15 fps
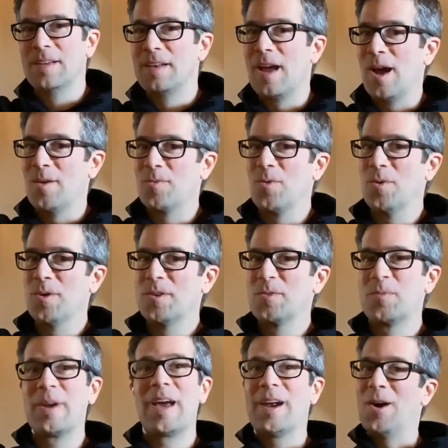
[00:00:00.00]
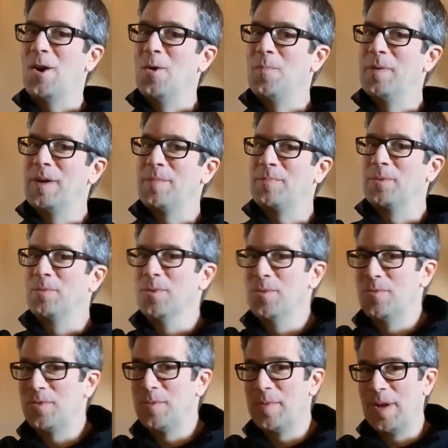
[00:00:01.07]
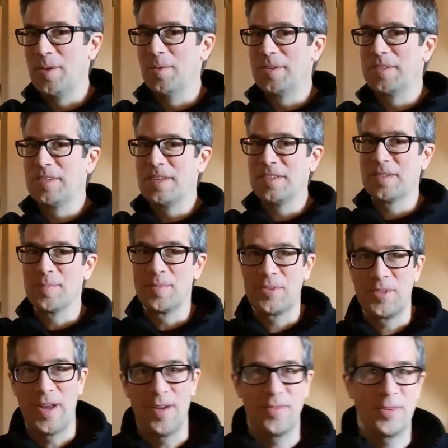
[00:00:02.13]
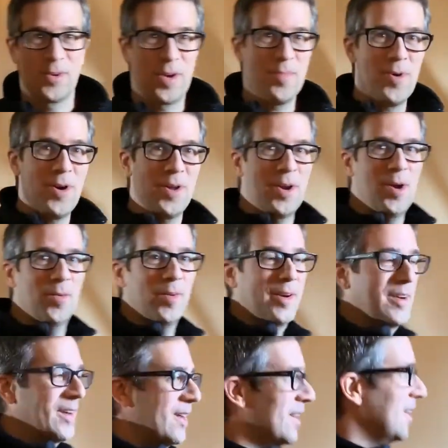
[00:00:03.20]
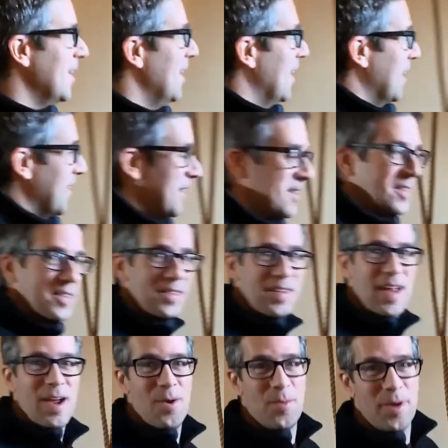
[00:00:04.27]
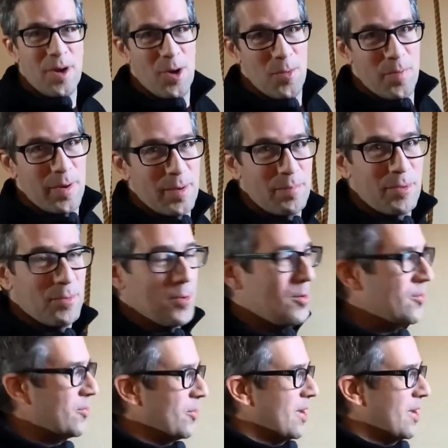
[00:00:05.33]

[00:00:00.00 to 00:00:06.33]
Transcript: Now, of course, we got to open up the roof to be able to see some stuff. So come on over here. This is how we open up the roof.